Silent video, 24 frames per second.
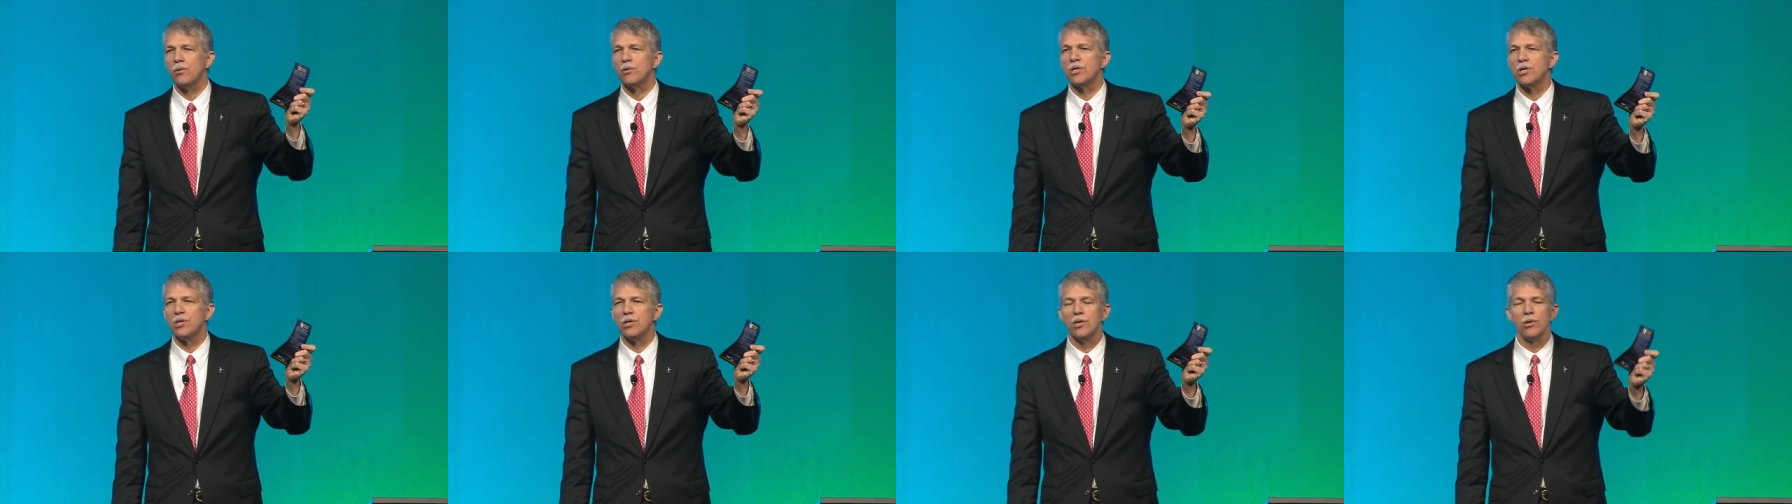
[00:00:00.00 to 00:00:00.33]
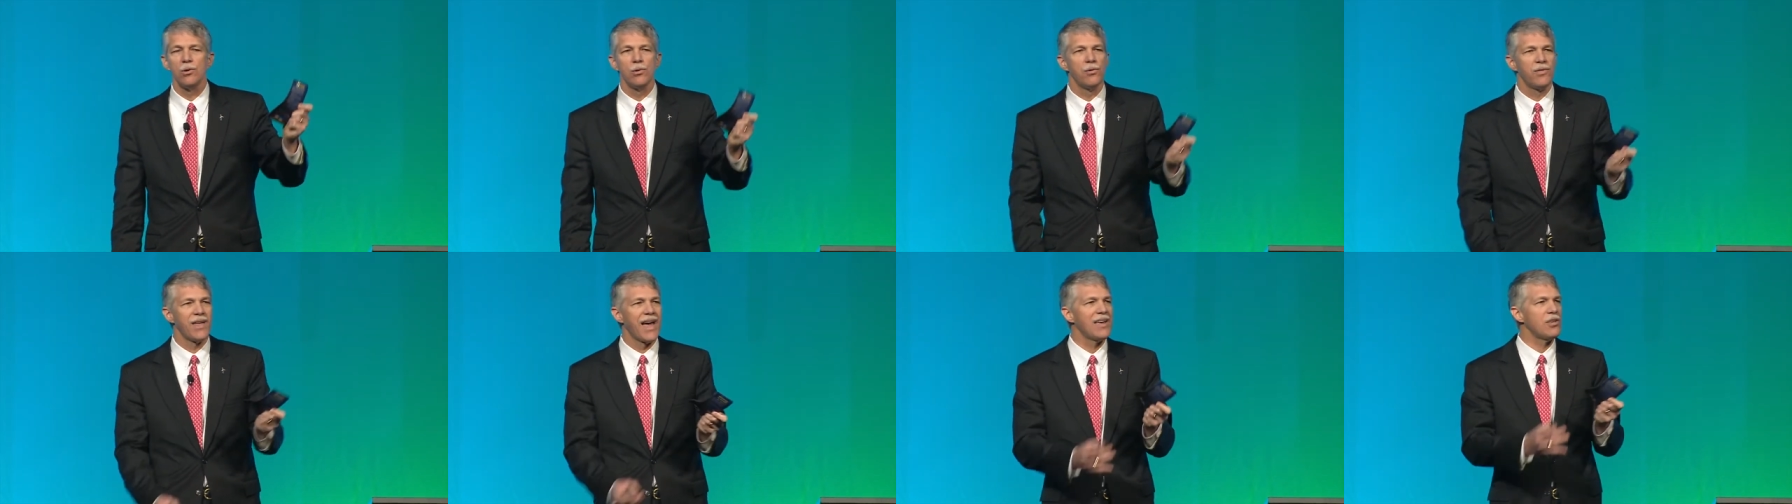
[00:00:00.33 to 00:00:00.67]
to
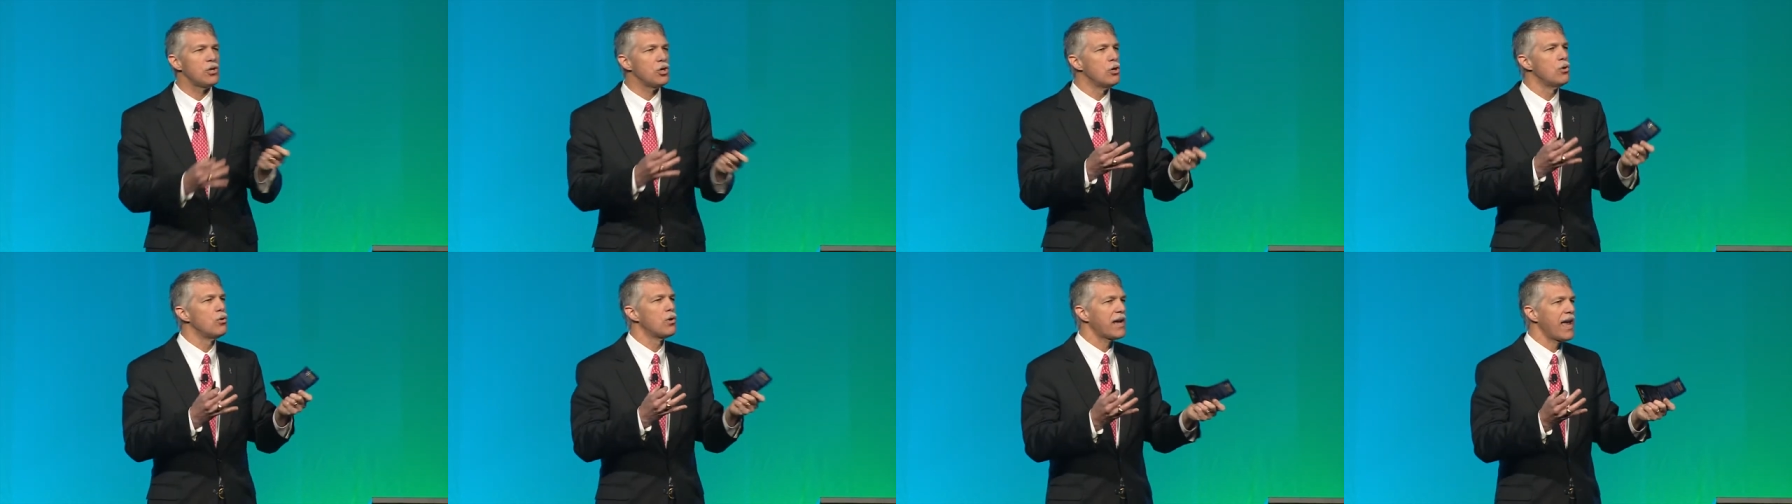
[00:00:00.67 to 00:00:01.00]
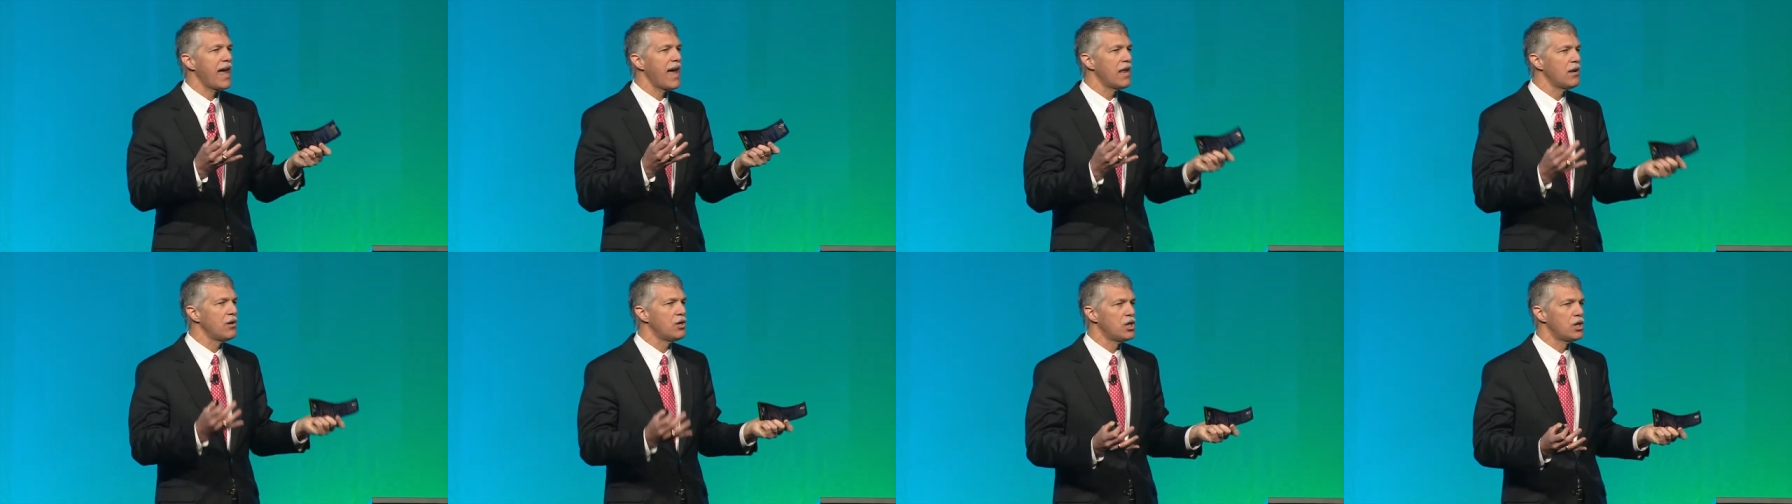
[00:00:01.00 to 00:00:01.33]
do that you
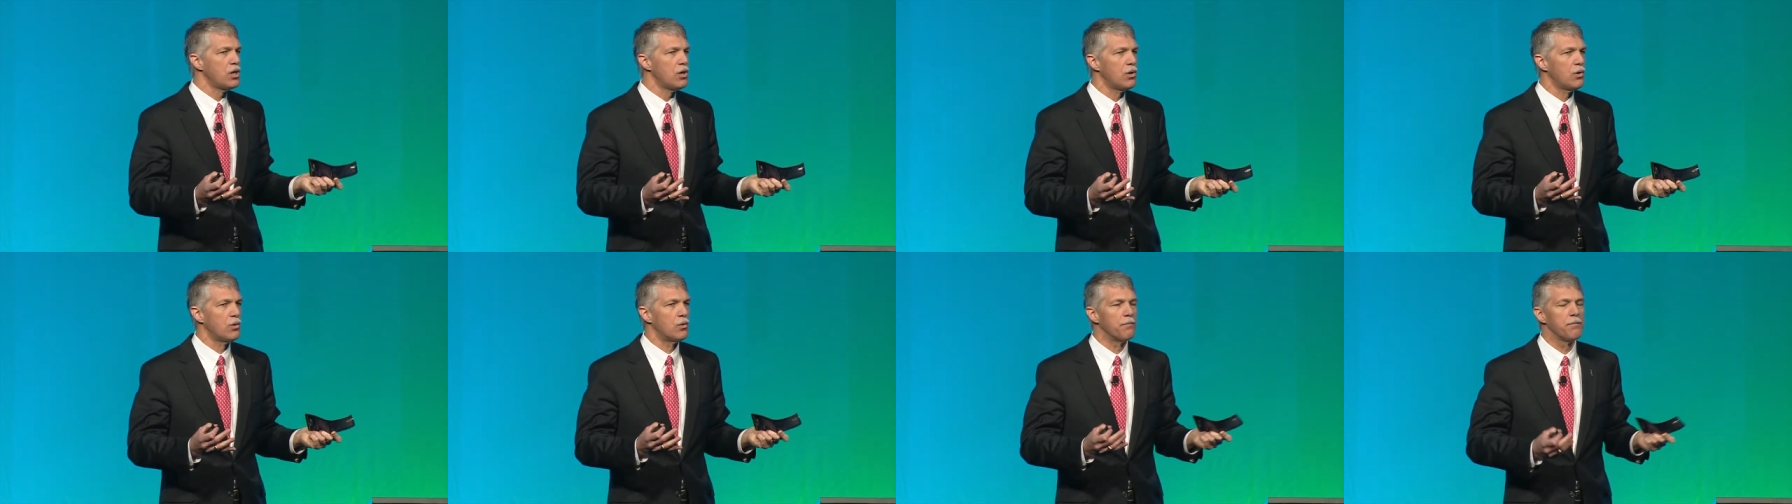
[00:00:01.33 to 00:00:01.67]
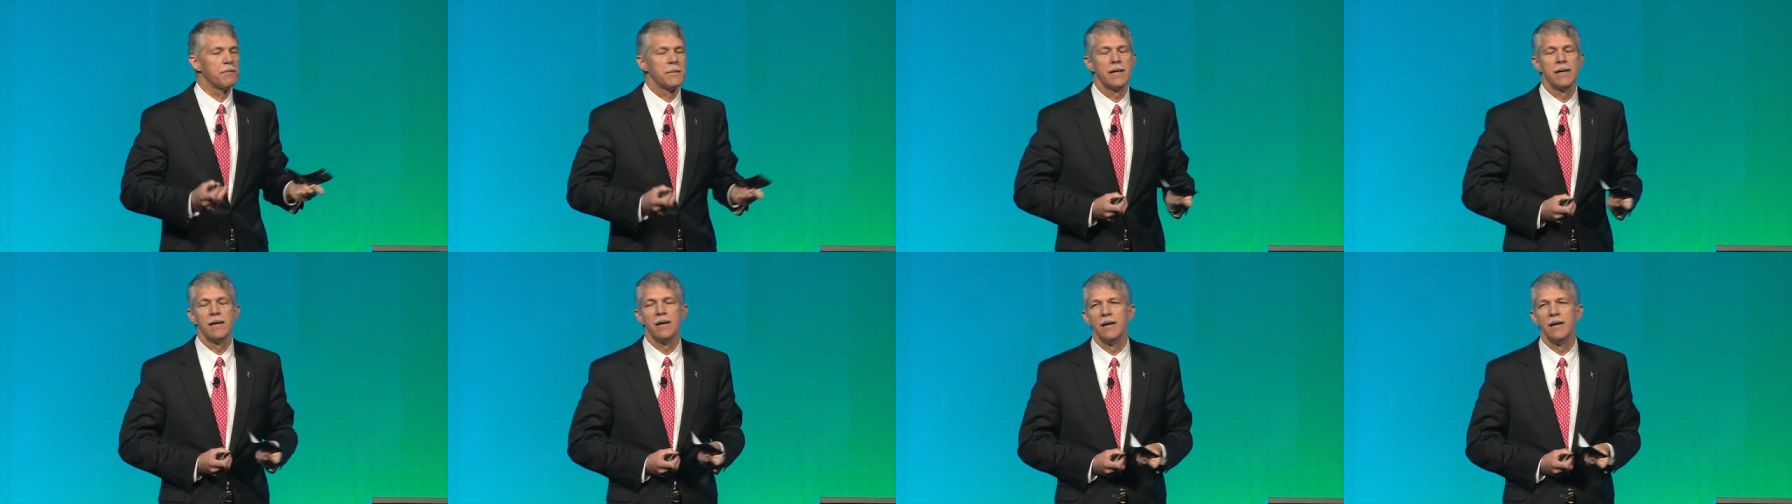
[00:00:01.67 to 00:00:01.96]
can do